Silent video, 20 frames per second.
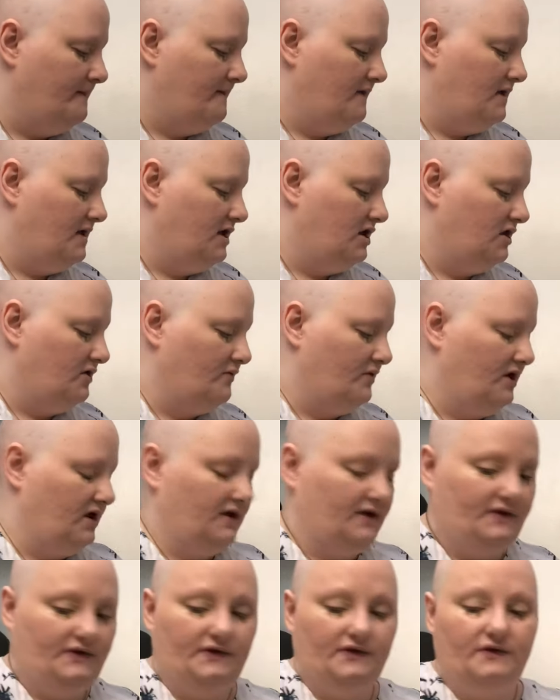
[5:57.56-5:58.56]

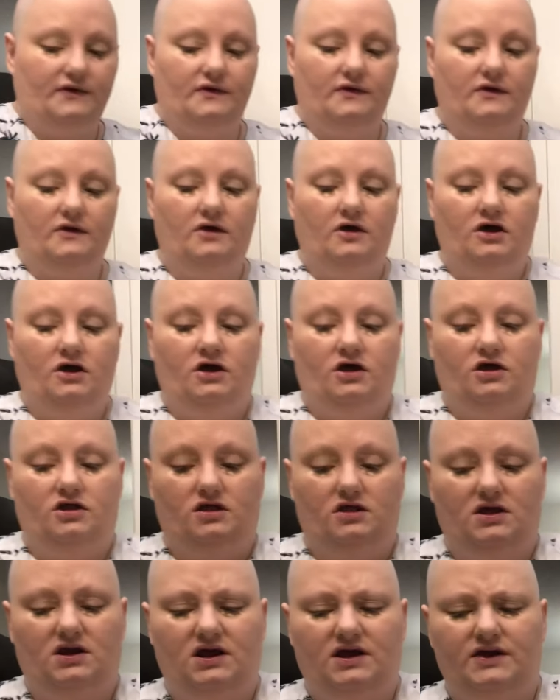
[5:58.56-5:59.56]
anyways,
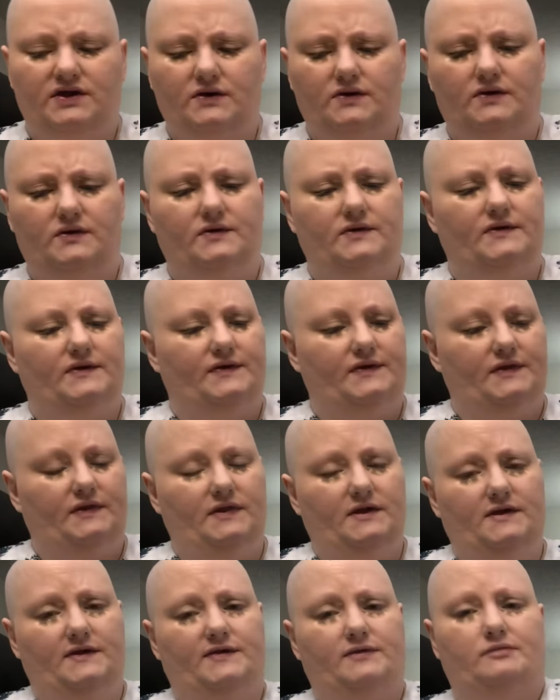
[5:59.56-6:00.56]
then I use
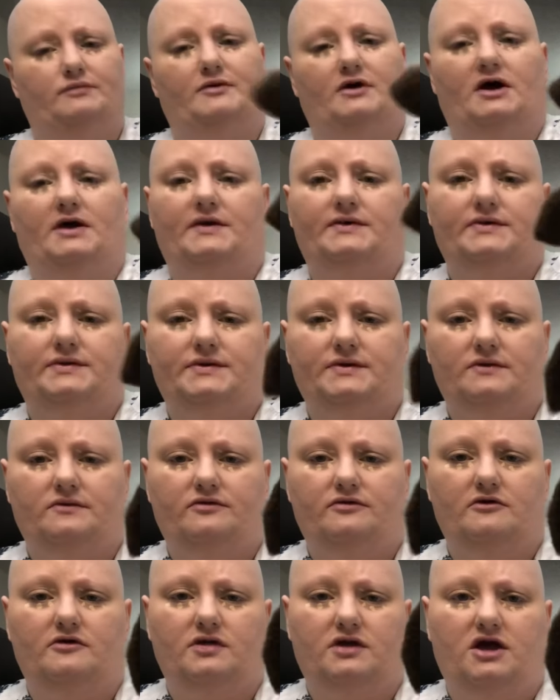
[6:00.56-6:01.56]
this brush
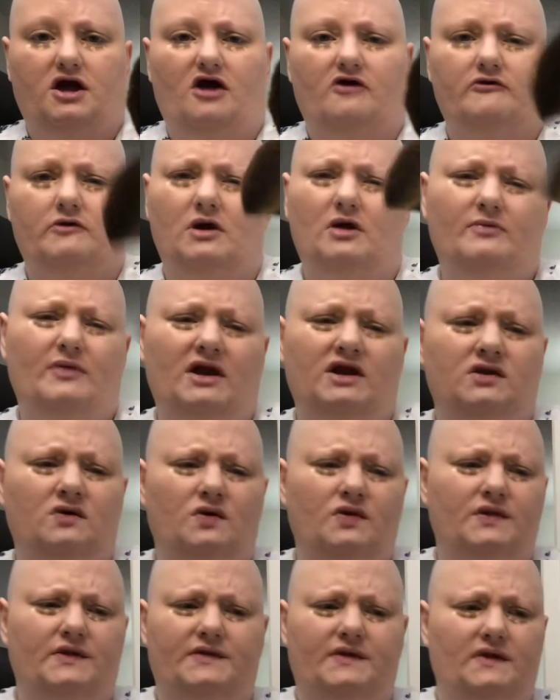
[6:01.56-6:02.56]
for the cover-up. I know
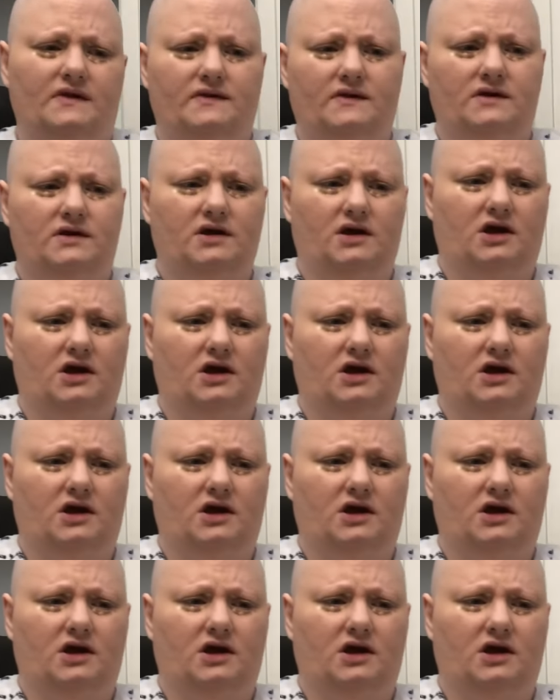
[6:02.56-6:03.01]
this isn't a